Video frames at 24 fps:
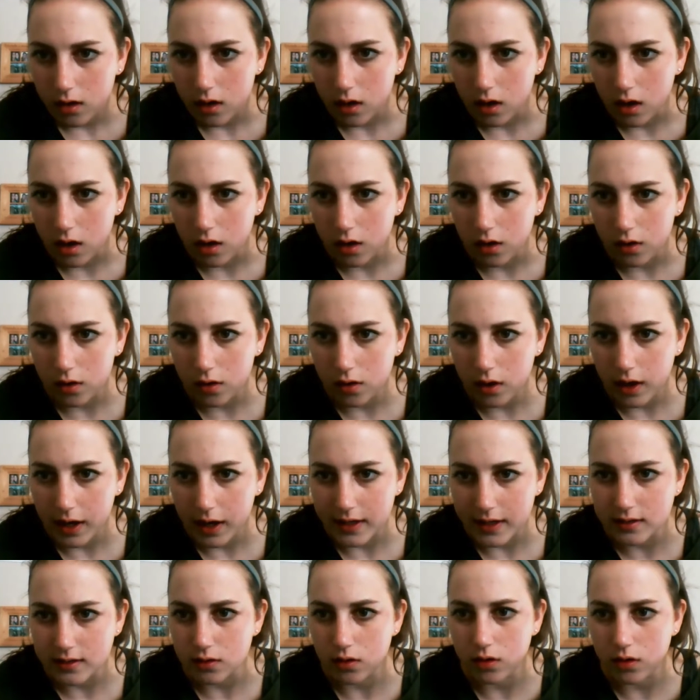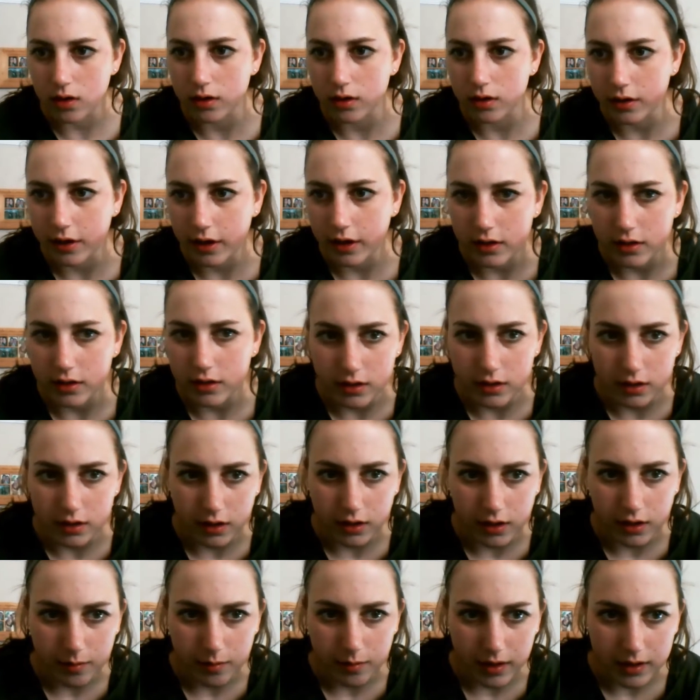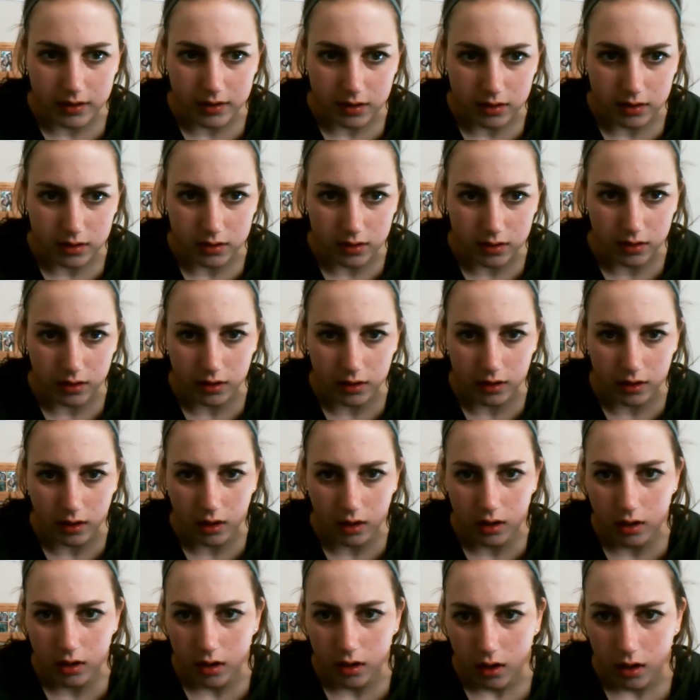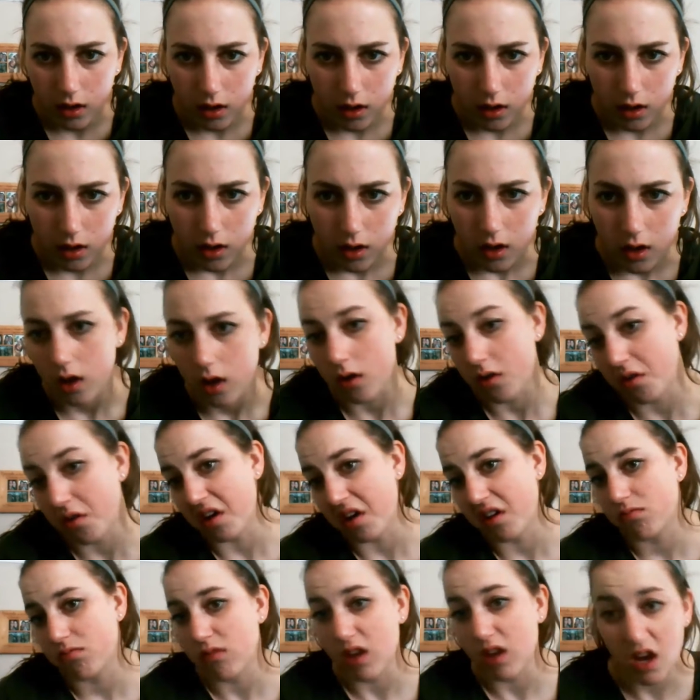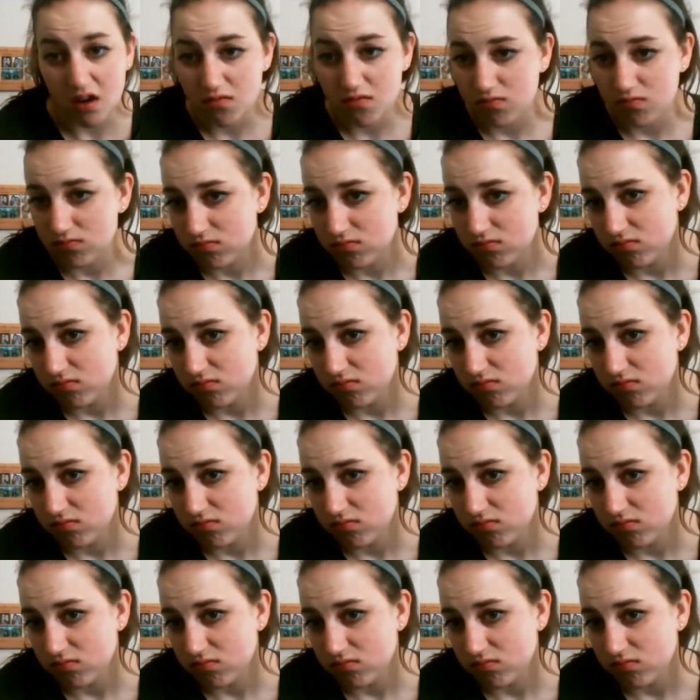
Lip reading: Oh, high school, undergraduate degree, master's degree. Okay, yeah.